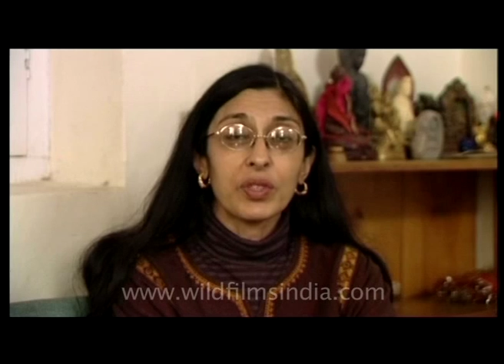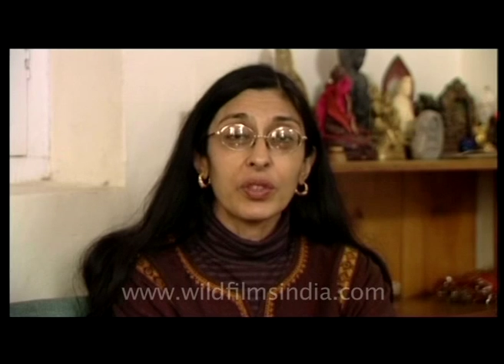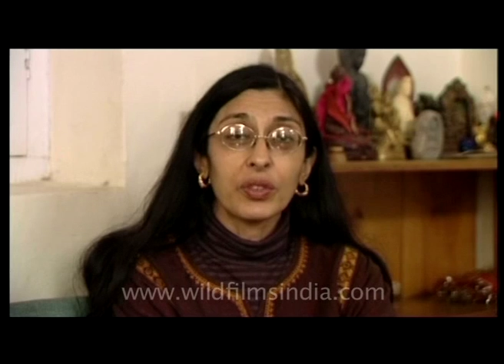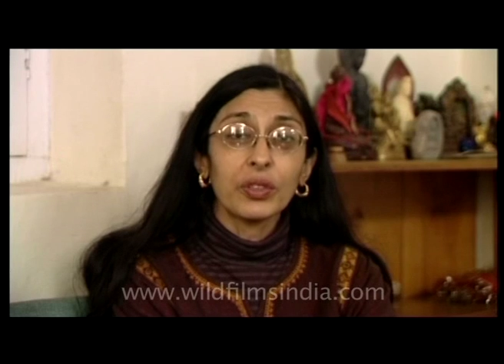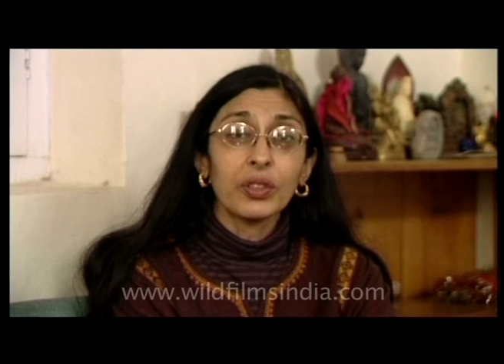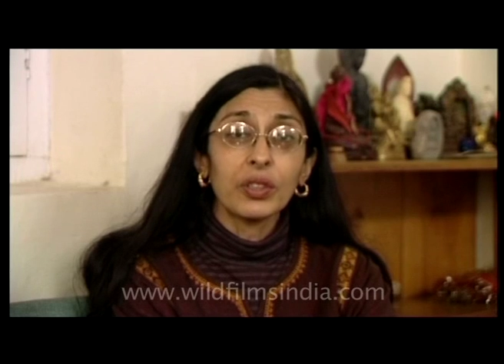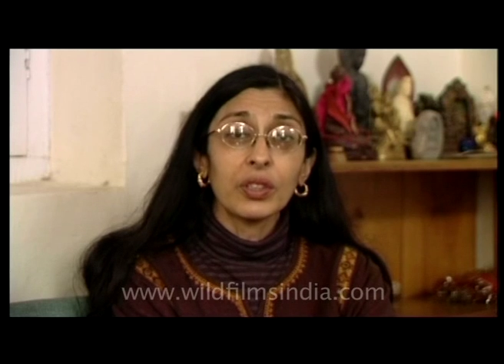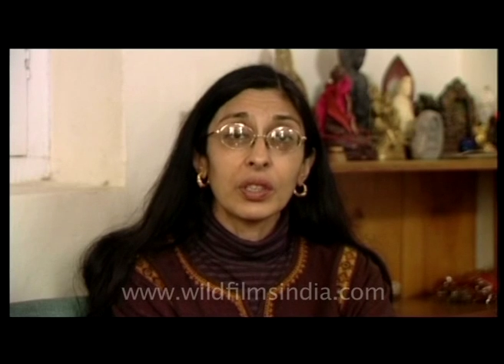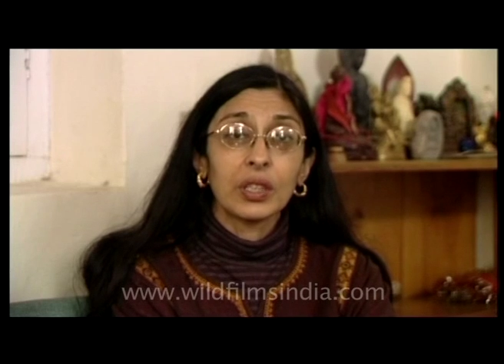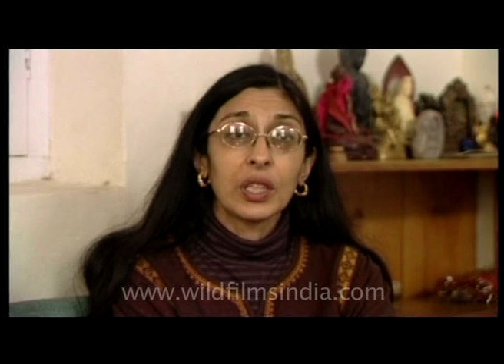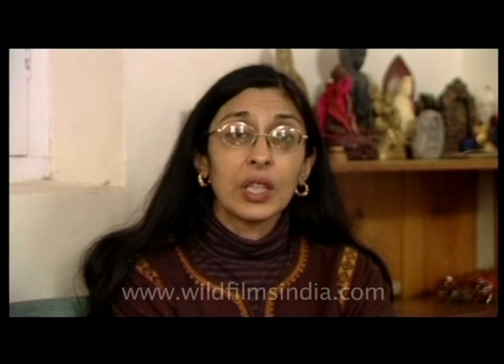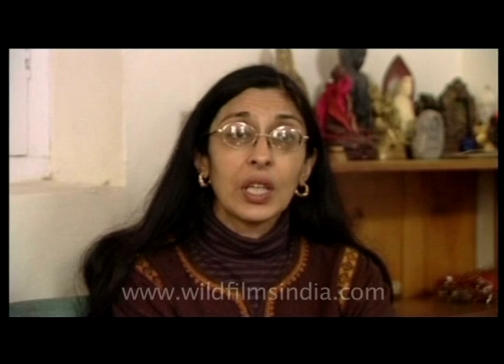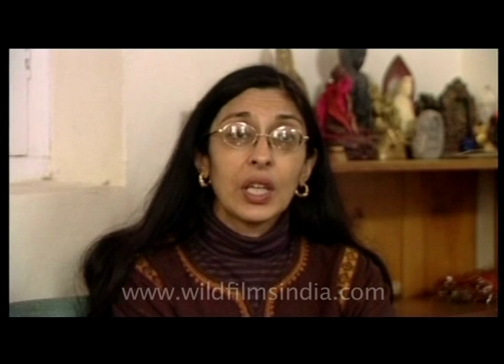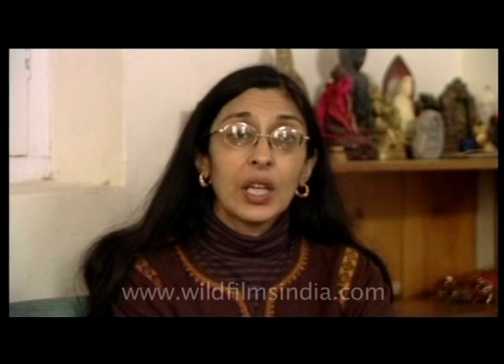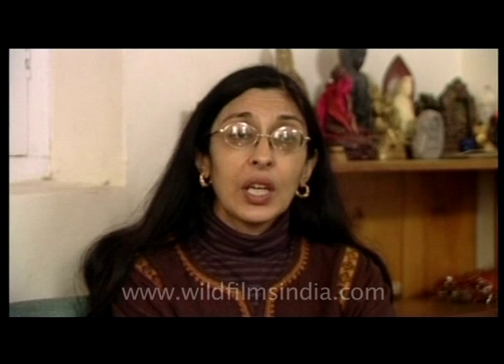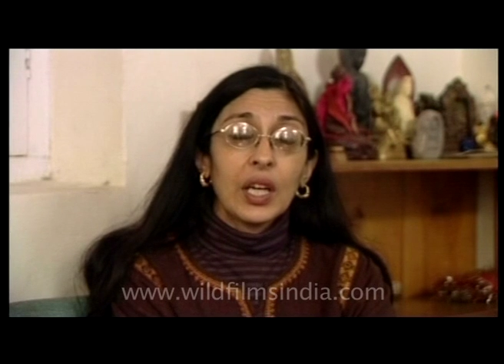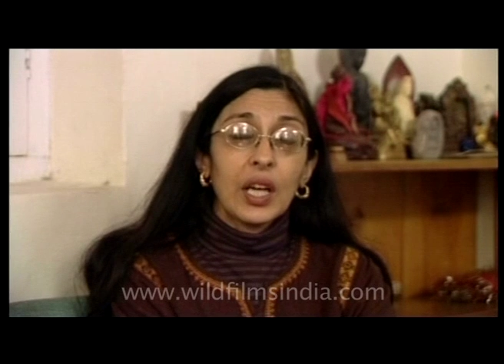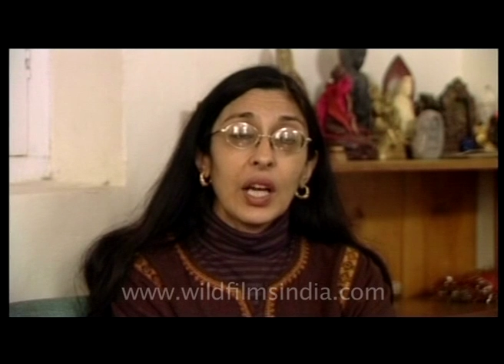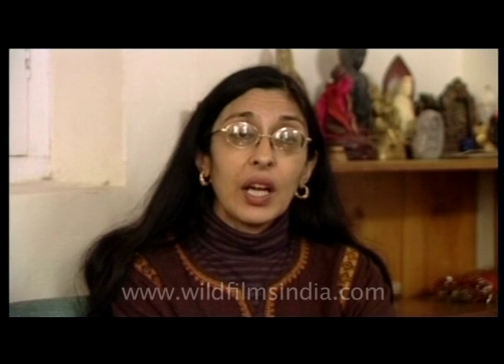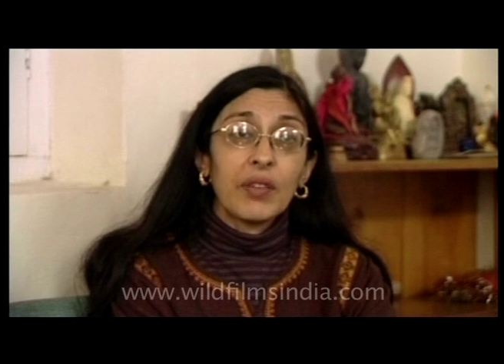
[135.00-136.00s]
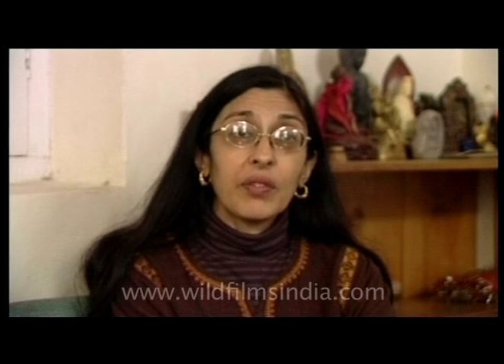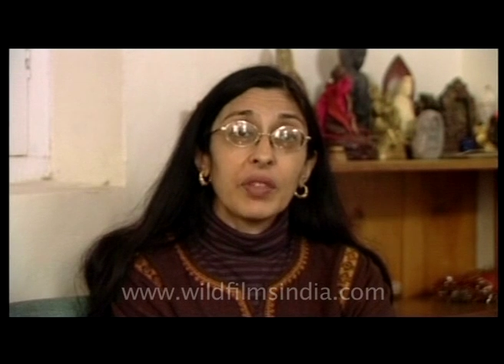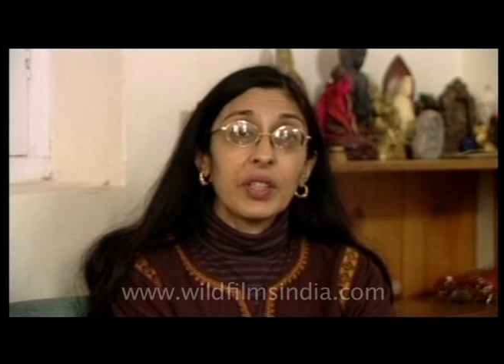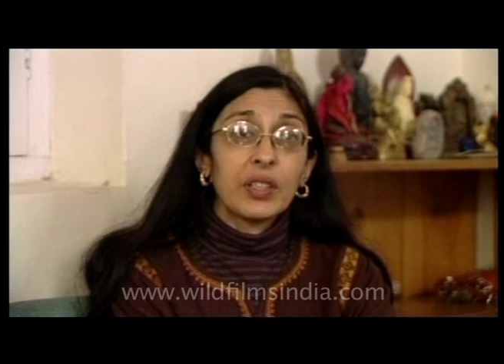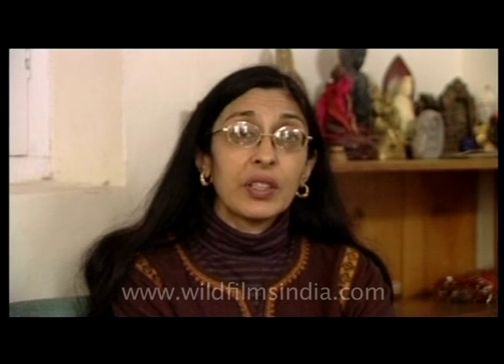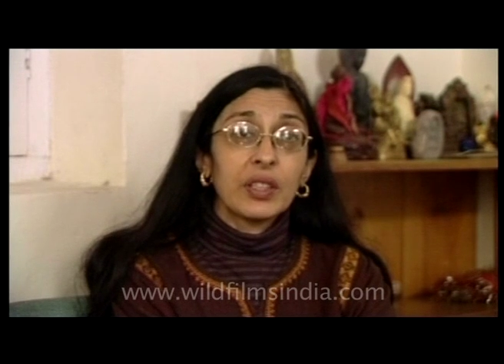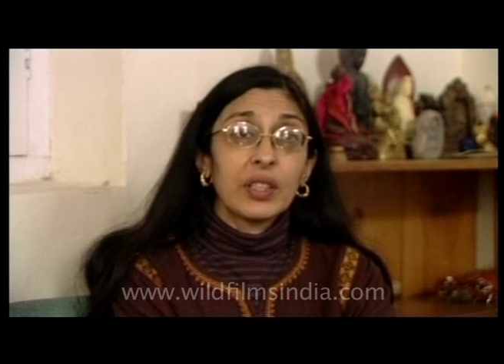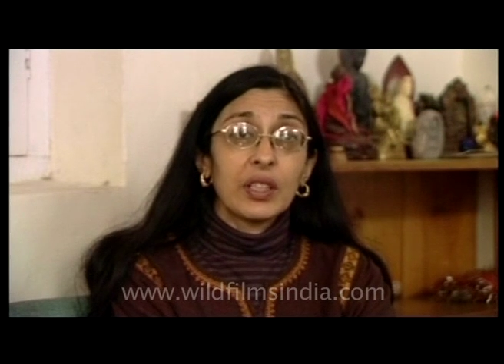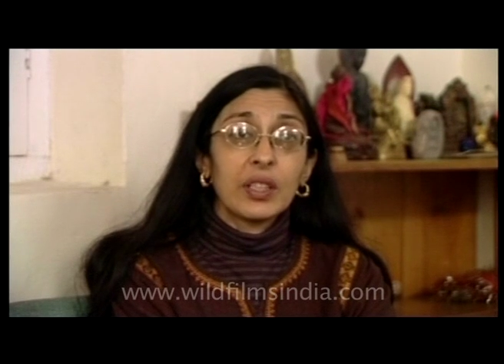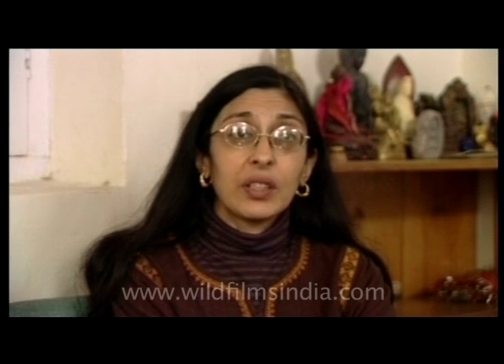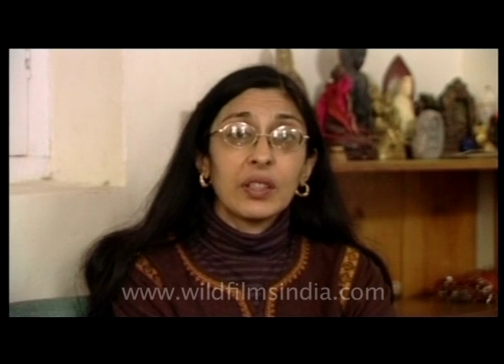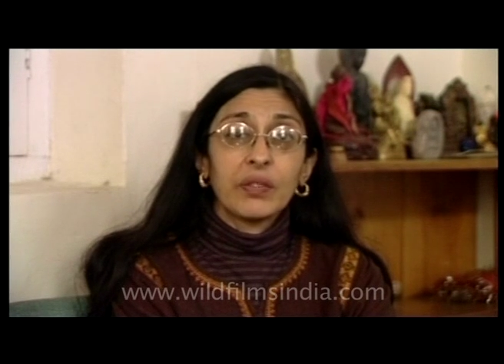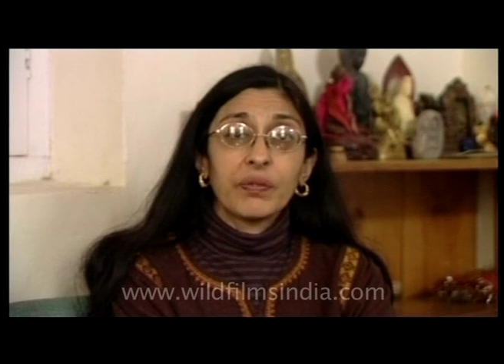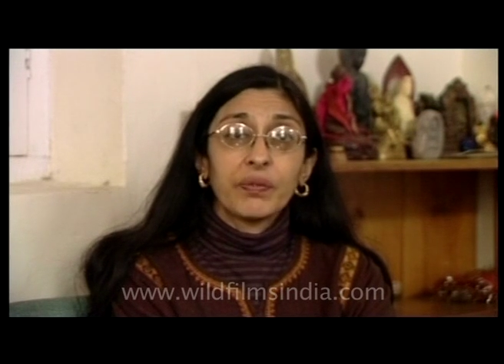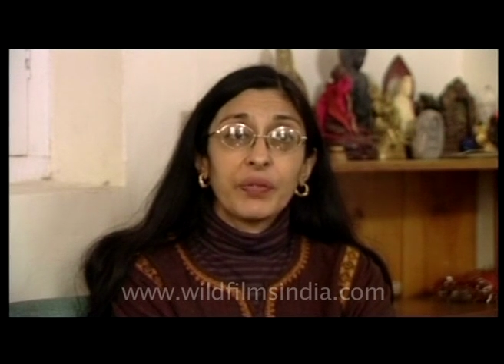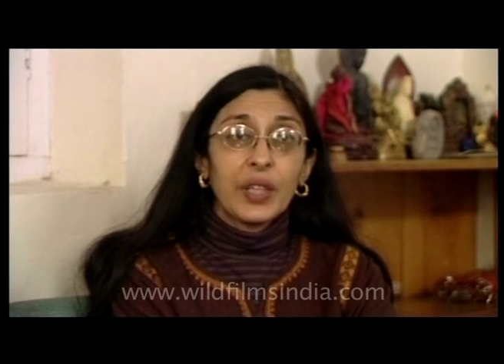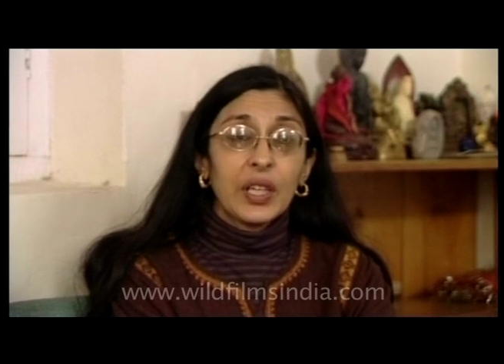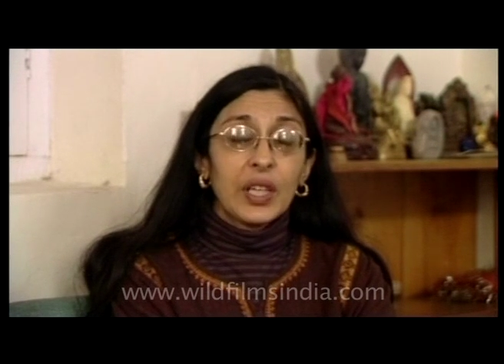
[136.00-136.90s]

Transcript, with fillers: at all. I mean, uh,